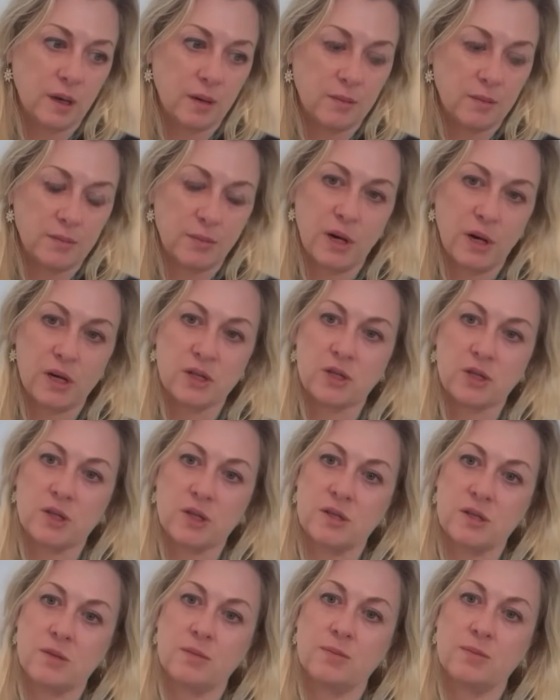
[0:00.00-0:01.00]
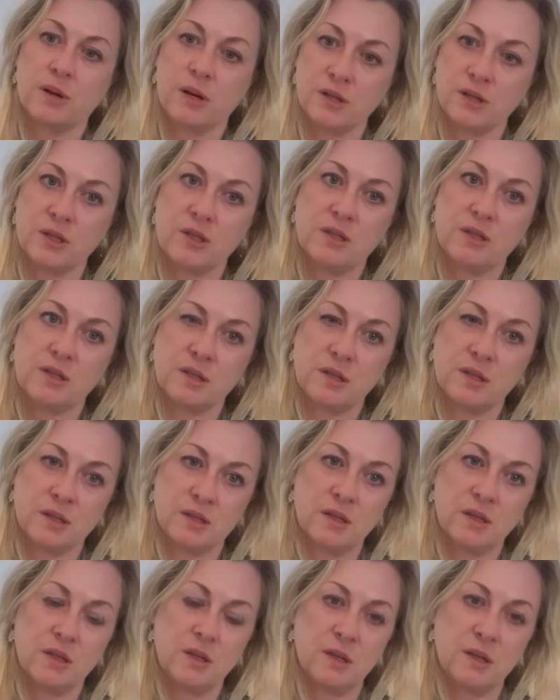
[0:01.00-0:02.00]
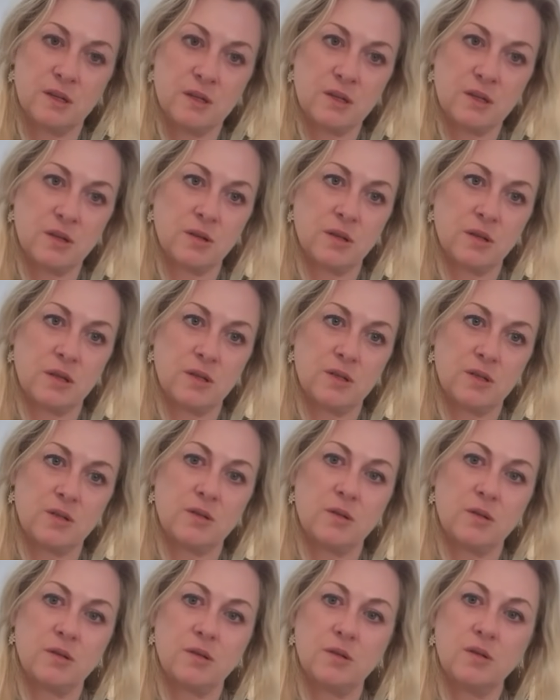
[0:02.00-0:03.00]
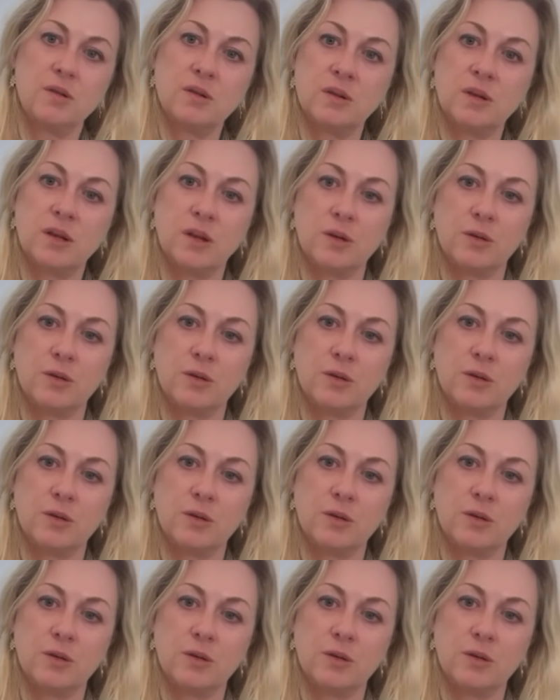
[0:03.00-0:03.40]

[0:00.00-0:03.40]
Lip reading: prejudices and histories or,